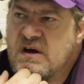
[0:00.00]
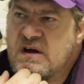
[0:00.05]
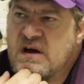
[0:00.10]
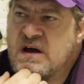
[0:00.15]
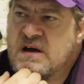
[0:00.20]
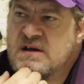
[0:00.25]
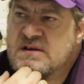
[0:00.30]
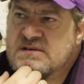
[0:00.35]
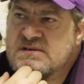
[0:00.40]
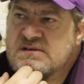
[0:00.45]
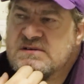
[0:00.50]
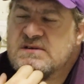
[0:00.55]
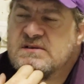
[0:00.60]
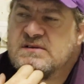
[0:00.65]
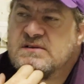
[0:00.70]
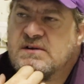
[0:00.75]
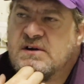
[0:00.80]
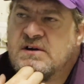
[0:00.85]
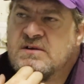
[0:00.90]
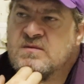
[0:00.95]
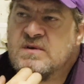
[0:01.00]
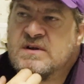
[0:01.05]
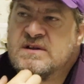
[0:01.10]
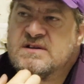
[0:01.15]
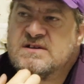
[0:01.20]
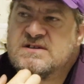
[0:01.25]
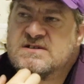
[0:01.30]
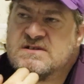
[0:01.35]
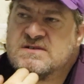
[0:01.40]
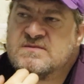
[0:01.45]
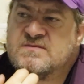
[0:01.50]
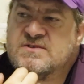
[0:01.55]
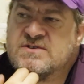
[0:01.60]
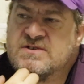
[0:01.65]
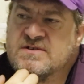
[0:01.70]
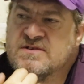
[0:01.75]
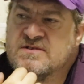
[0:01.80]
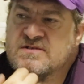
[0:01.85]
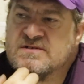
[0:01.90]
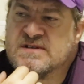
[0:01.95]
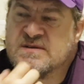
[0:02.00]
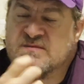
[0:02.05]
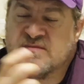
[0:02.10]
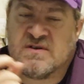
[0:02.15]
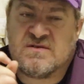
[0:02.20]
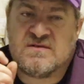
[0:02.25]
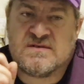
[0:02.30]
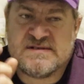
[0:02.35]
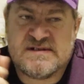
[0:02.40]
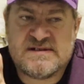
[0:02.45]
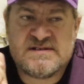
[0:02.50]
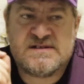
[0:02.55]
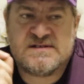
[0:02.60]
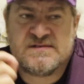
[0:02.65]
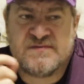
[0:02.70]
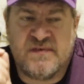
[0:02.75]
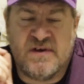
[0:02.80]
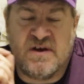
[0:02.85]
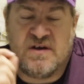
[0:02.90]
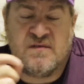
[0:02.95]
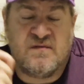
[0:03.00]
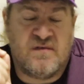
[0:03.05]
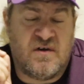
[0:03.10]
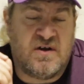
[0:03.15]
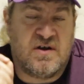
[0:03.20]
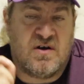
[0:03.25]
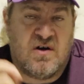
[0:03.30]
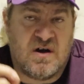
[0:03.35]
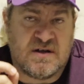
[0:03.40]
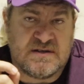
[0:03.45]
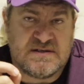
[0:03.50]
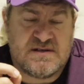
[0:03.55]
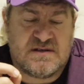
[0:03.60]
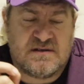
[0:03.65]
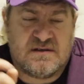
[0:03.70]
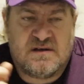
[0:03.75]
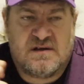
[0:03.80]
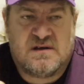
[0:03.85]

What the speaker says: and on what dishes would you use it, because this is very, very hot.